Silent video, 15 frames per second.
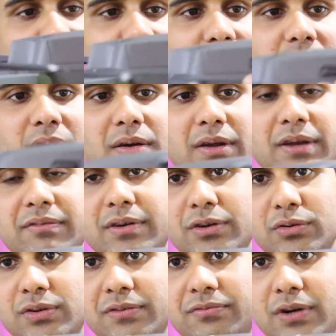You gotta even
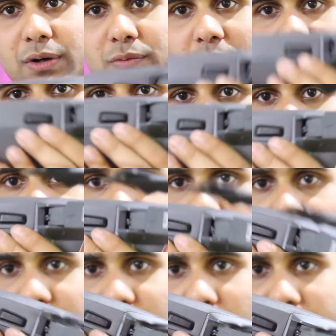use the front one, or else the
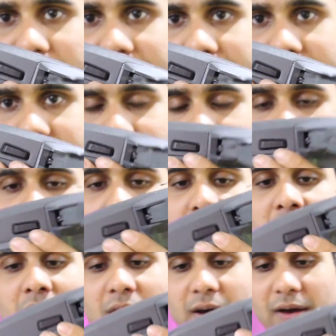drone is gonna be like this.
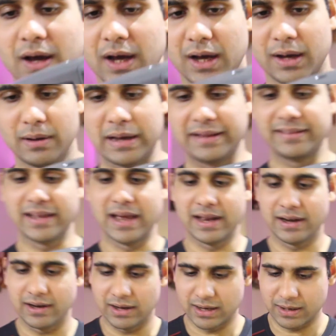And
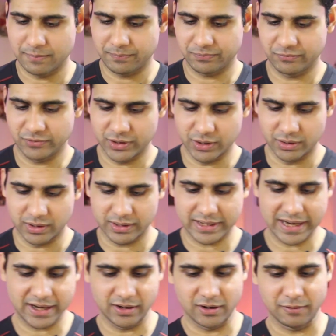then when you're
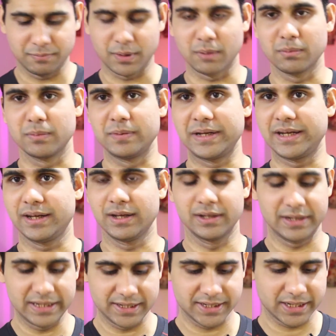taking off probably
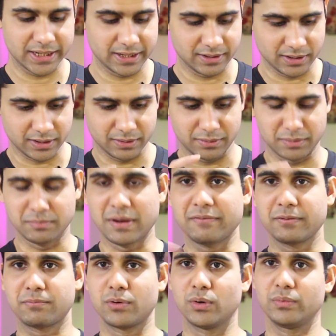DJI, the
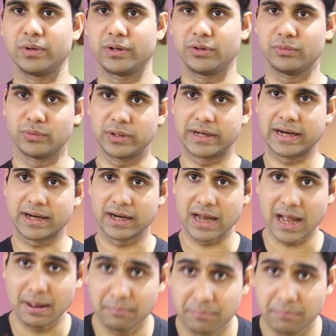Mavic Pro, you would get an